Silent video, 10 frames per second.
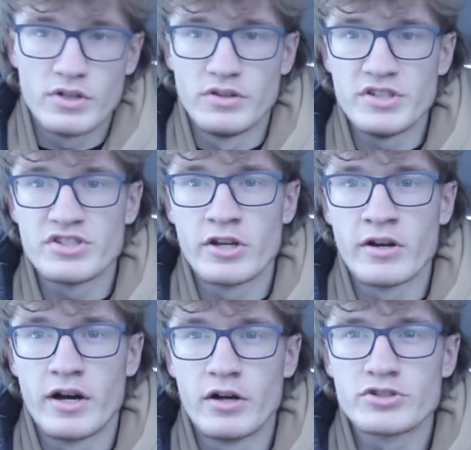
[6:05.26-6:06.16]
This year
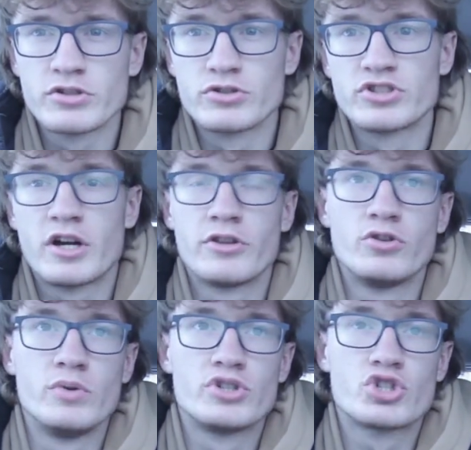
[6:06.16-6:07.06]
I also started
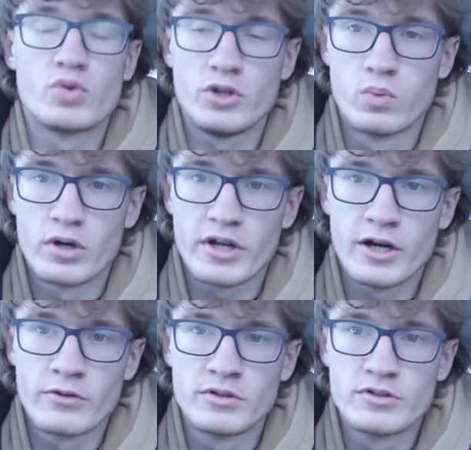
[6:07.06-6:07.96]
doing street
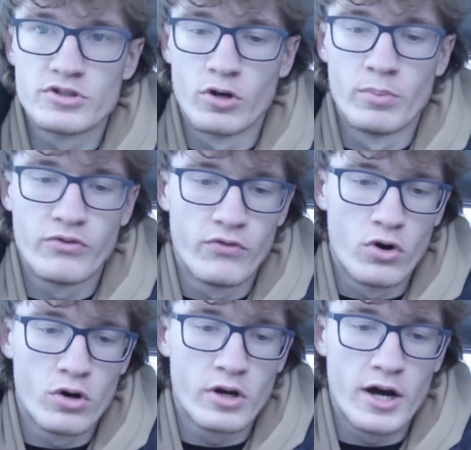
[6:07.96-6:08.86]
workout. So
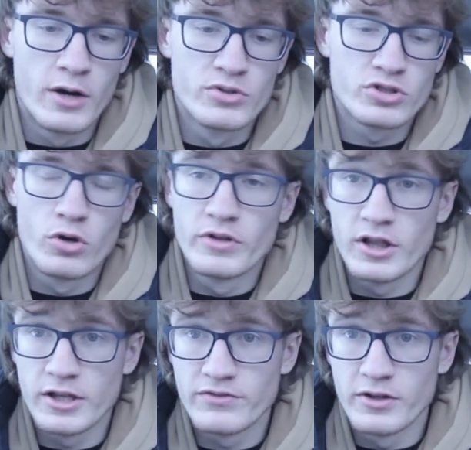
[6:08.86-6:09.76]
before I was only
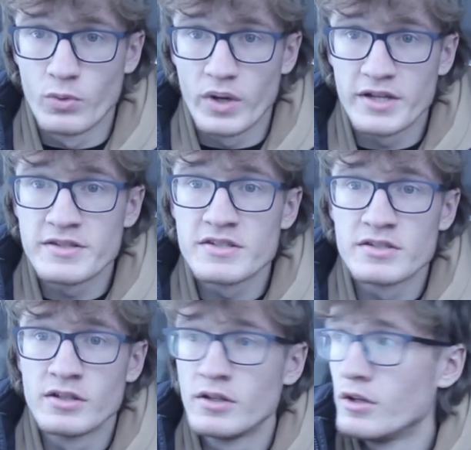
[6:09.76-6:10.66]
lifting
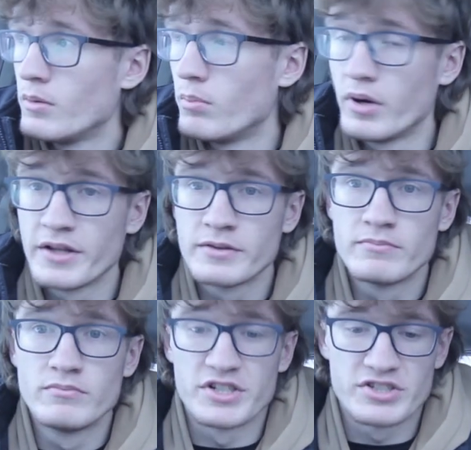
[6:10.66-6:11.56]
weights, but
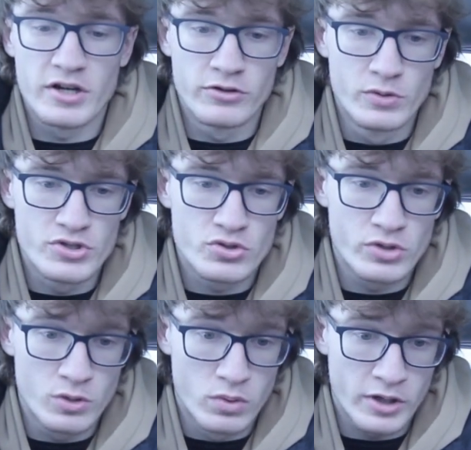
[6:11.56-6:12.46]
I started doing
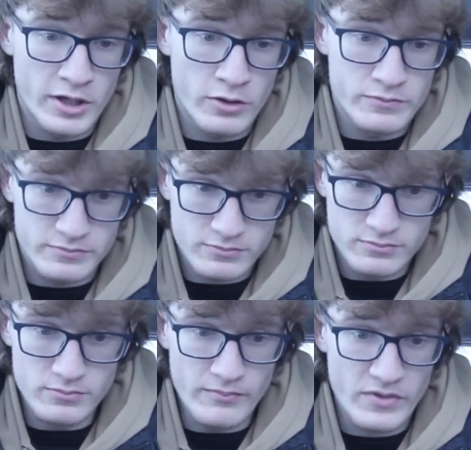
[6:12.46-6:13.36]
street workout.
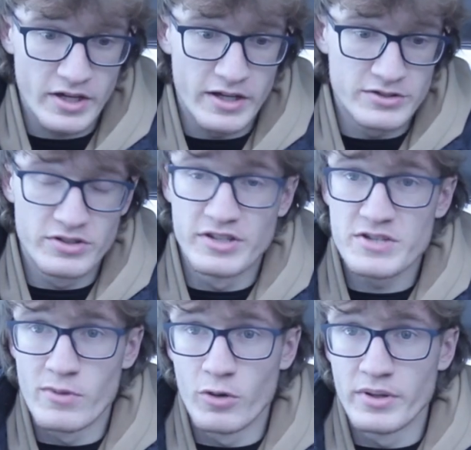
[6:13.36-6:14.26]
And to
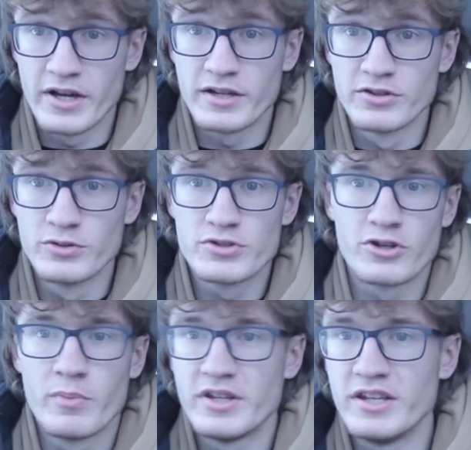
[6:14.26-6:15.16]
this moment I can do
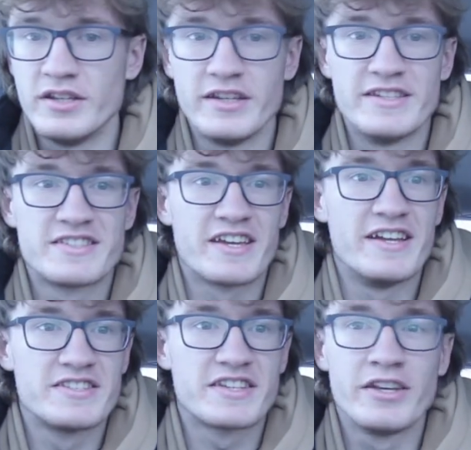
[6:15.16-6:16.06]
so many
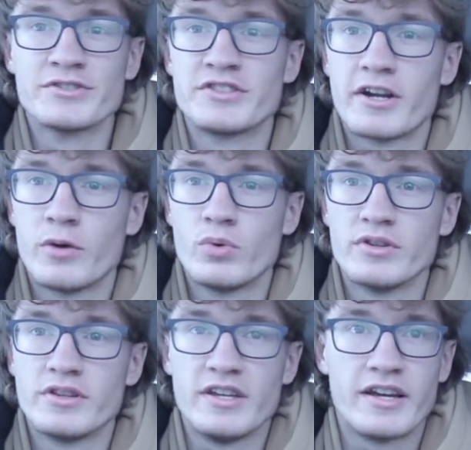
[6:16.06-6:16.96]
insane skills that I
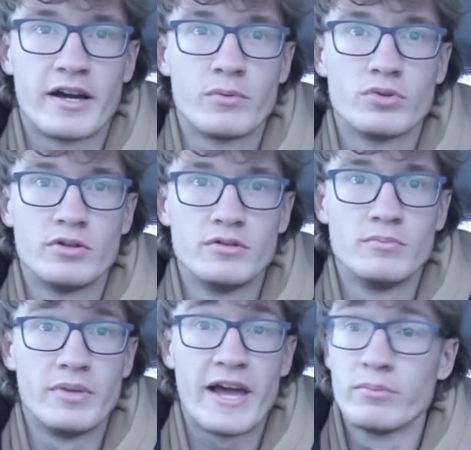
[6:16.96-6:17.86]
wouldn't think I would
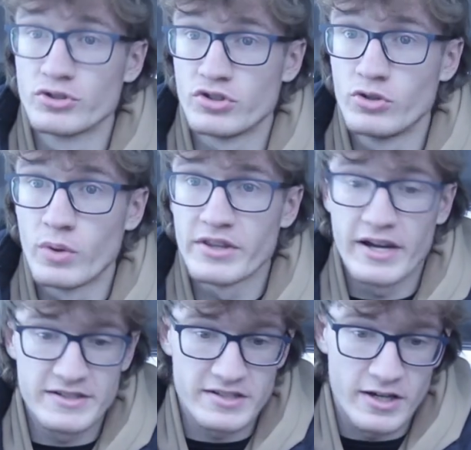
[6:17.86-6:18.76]
be able to do at
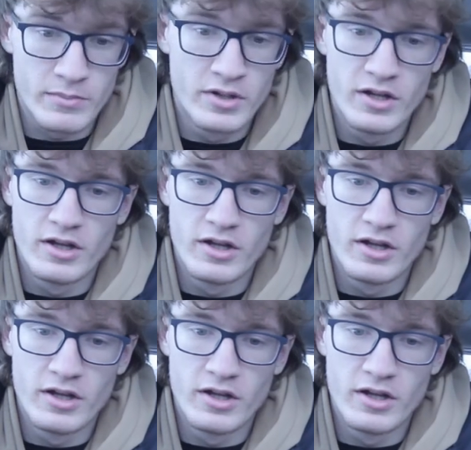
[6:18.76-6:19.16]
that time.